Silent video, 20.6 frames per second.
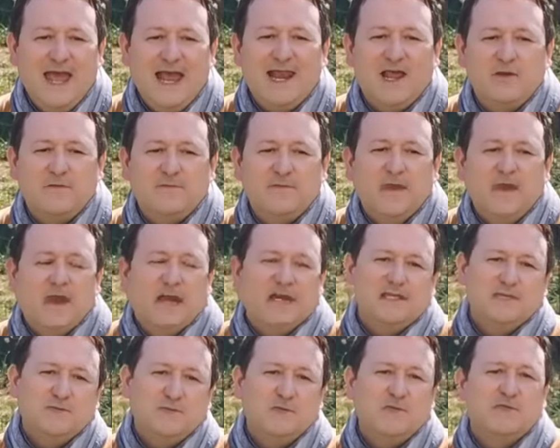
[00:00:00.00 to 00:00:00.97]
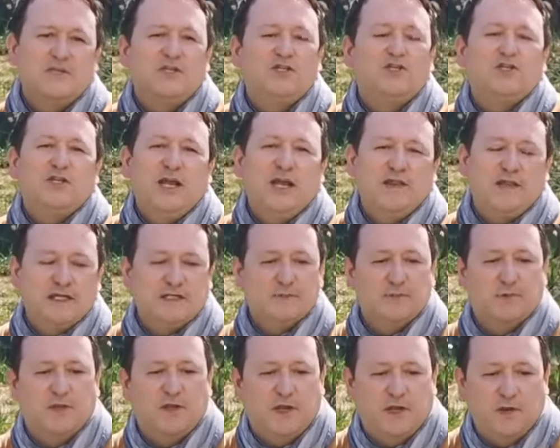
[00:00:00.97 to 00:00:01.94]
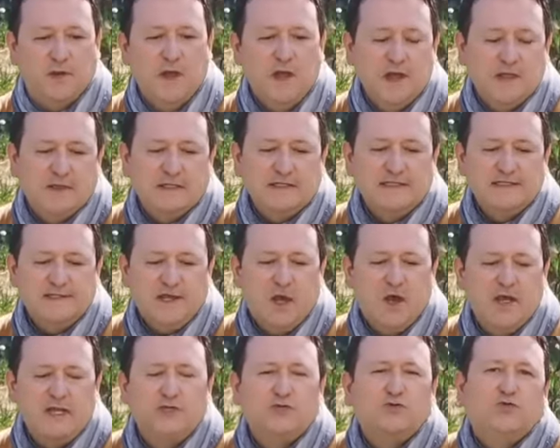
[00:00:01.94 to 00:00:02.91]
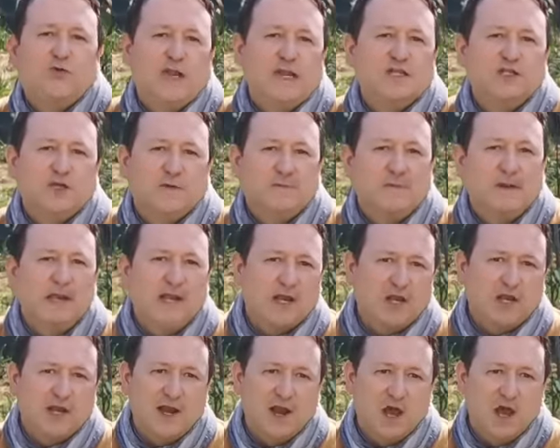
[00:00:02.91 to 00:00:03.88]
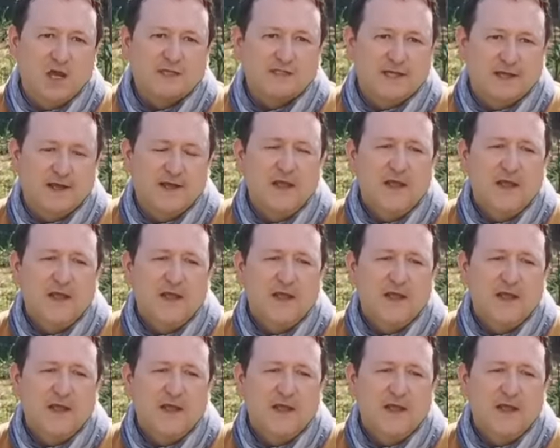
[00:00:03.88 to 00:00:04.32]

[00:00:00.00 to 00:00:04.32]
Hello, just wanted to share this with you. This is a hydrangea paniculata.